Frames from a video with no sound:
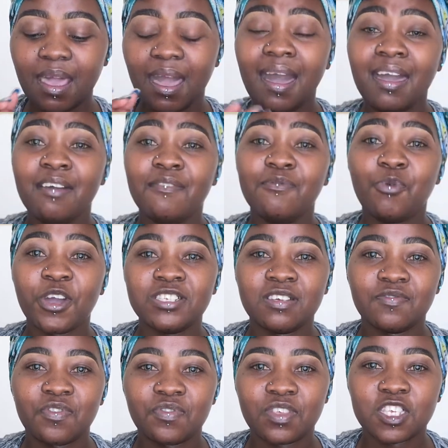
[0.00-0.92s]
I have
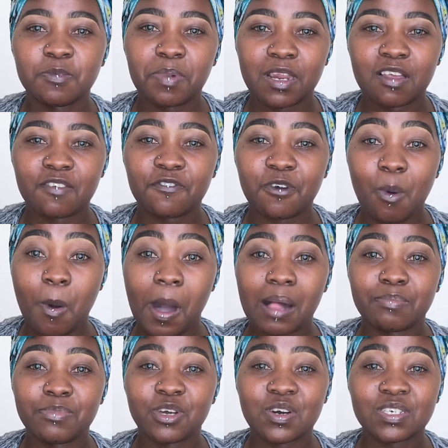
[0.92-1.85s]
waited for this palette for a
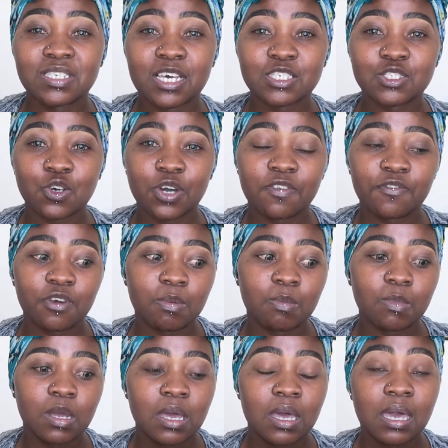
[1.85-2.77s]
while because I saw it
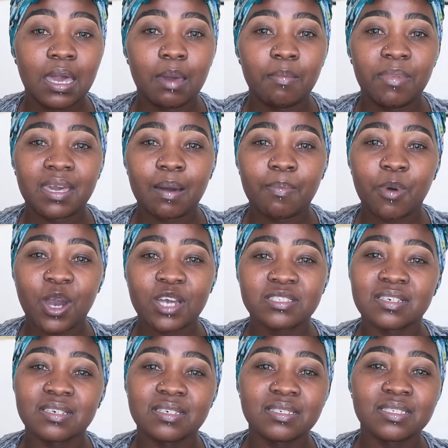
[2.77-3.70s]
from a makeup
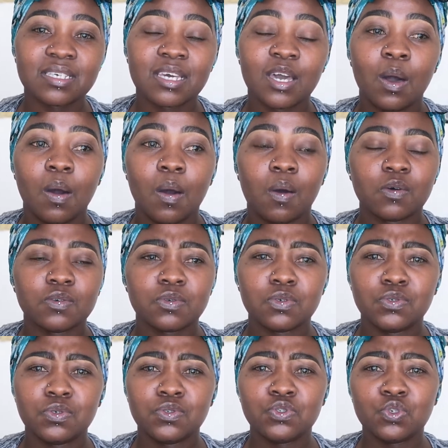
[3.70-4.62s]
artist, also a
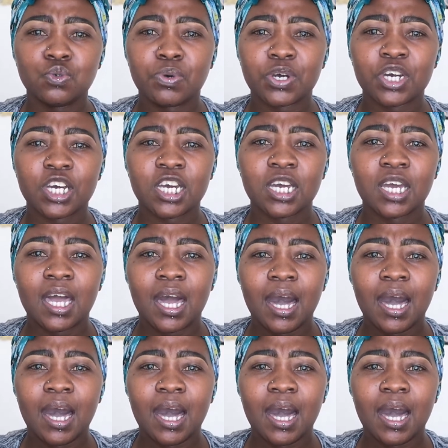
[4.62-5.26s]
YouTuber.